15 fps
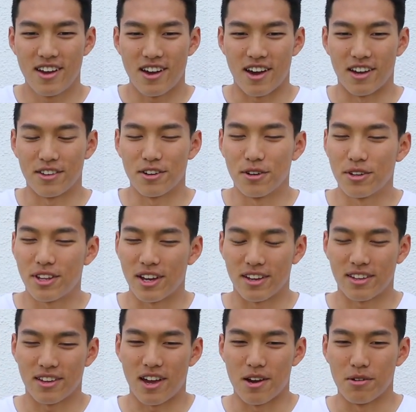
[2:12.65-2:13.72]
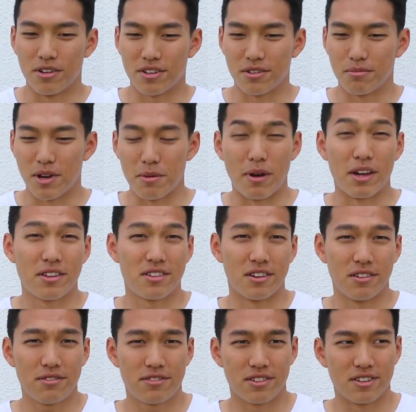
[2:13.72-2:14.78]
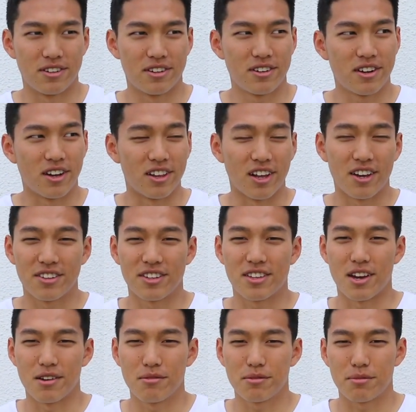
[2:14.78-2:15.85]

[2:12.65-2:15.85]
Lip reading: I know that I wasn't my best self for a lot of the time,